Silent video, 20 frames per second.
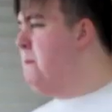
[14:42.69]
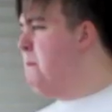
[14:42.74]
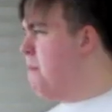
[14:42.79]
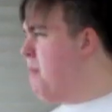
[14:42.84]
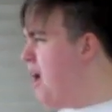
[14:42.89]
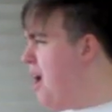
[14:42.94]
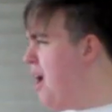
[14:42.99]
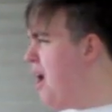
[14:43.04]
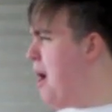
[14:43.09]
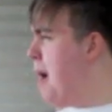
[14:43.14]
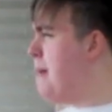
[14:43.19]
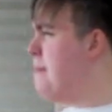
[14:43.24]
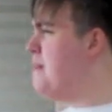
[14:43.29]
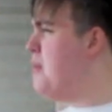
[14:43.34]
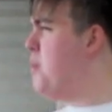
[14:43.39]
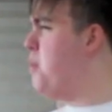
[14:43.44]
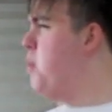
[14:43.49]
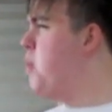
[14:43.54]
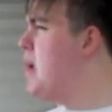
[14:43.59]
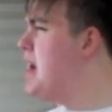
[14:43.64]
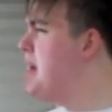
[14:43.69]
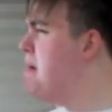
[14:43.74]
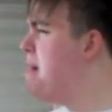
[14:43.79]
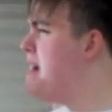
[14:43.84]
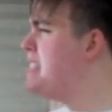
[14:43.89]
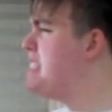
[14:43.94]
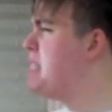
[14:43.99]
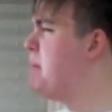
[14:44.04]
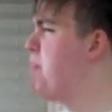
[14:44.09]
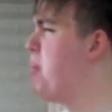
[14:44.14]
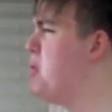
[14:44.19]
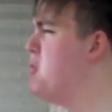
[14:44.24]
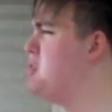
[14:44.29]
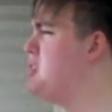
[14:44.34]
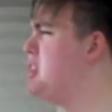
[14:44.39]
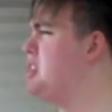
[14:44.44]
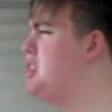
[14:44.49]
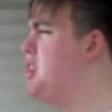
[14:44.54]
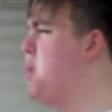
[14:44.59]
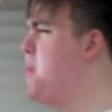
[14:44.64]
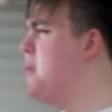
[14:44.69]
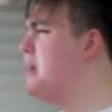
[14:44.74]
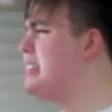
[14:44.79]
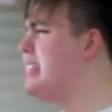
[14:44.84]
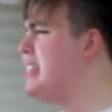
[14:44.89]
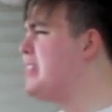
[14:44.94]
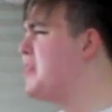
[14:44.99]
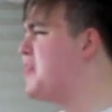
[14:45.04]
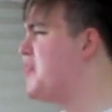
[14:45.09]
Mom, what am I supposed to do with a